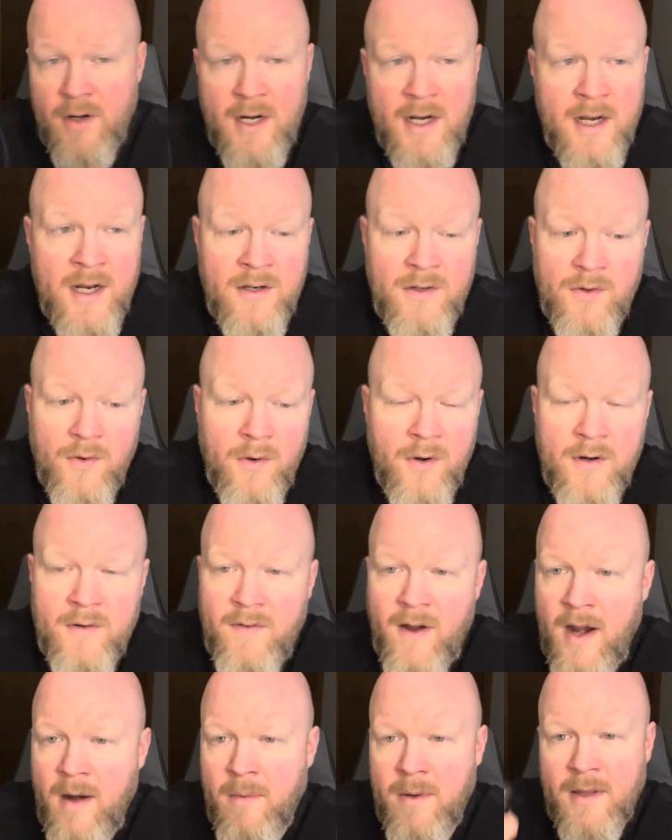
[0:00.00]
in an indoor
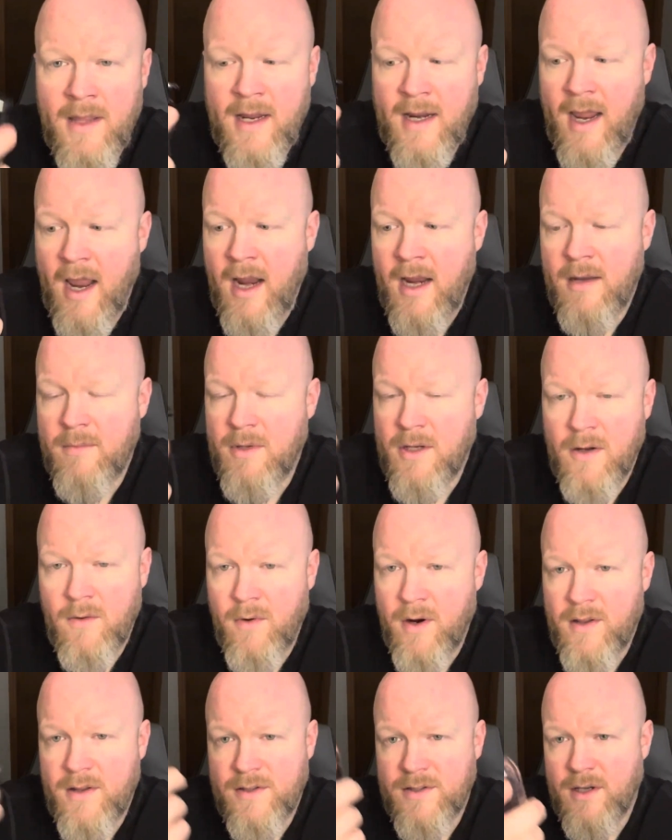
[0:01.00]
environment like I am, you can
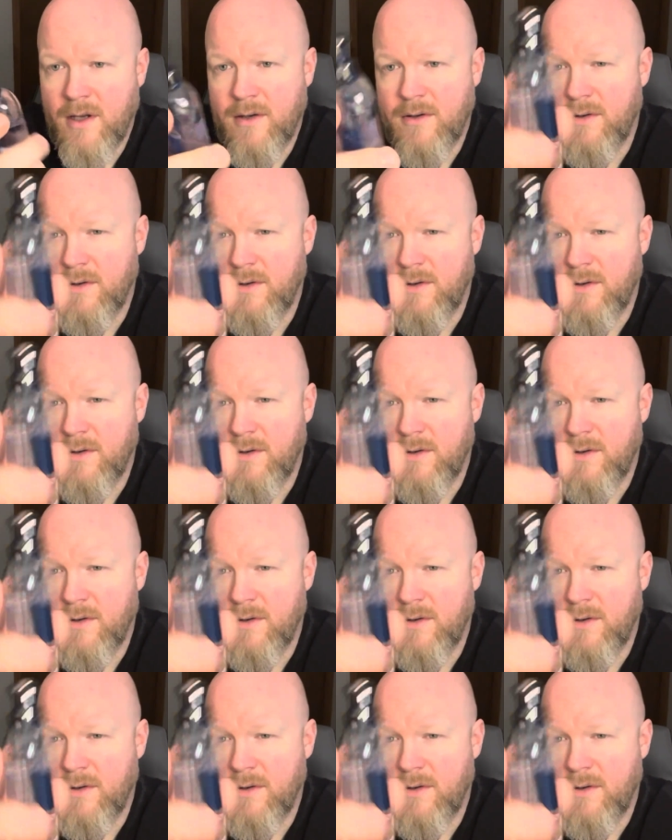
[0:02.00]
wear this all